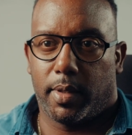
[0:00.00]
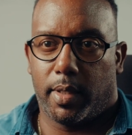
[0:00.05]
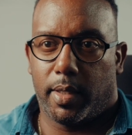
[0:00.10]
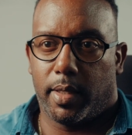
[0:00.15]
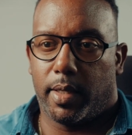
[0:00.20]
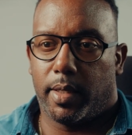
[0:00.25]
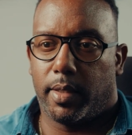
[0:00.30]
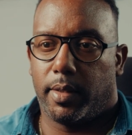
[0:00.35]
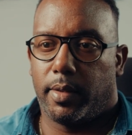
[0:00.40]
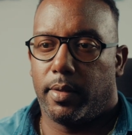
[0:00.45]

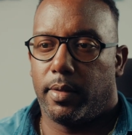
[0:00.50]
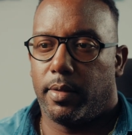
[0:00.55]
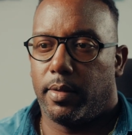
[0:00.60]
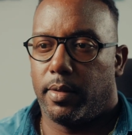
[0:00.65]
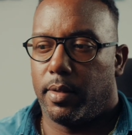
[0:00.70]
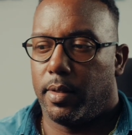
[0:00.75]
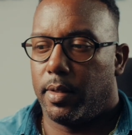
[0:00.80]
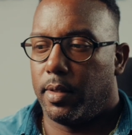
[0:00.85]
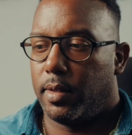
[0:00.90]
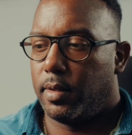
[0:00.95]
And
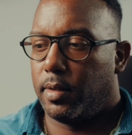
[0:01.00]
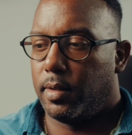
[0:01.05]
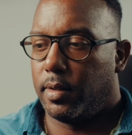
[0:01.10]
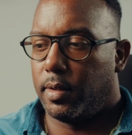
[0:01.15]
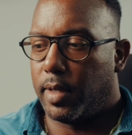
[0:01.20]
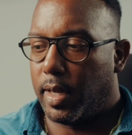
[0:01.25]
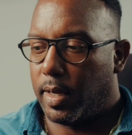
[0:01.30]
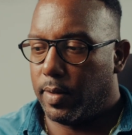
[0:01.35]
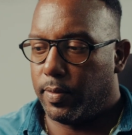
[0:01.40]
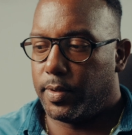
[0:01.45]

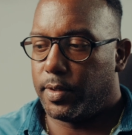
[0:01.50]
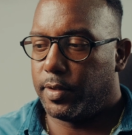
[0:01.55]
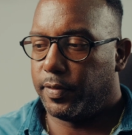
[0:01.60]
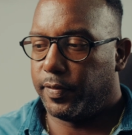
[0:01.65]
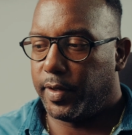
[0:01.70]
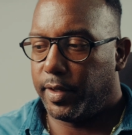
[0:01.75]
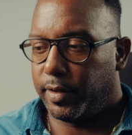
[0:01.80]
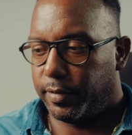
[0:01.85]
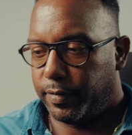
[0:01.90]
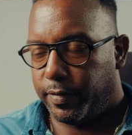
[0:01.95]
that was
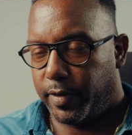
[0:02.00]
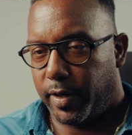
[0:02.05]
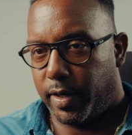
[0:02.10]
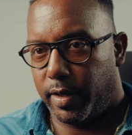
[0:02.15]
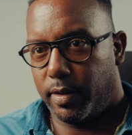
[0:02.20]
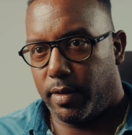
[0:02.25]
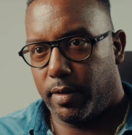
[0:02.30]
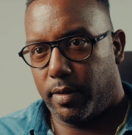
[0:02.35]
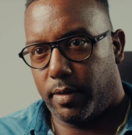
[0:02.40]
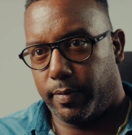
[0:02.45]
very
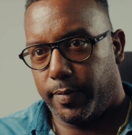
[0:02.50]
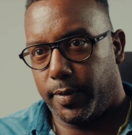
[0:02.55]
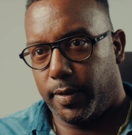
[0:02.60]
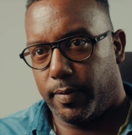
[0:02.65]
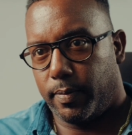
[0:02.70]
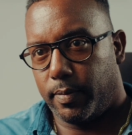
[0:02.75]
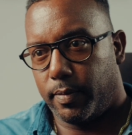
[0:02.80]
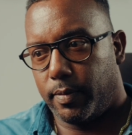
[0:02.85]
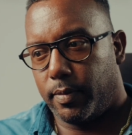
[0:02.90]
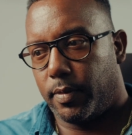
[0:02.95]
frightening to me.
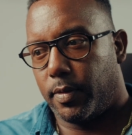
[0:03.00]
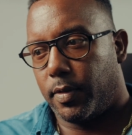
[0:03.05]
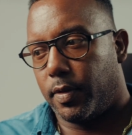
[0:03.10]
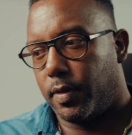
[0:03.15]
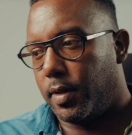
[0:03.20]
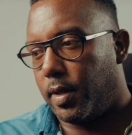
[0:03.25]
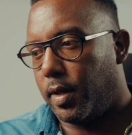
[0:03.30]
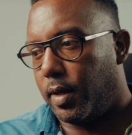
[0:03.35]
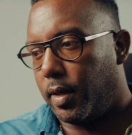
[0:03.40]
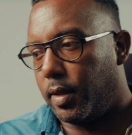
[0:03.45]

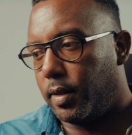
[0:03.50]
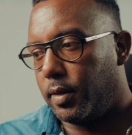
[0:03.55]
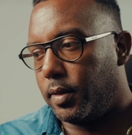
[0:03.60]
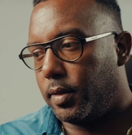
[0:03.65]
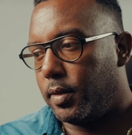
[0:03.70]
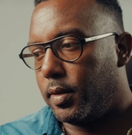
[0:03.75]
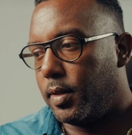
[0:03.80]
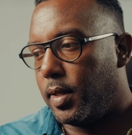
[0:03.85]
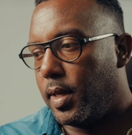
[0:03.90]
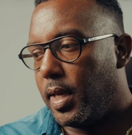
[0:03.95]

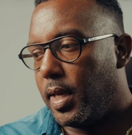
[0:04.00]
And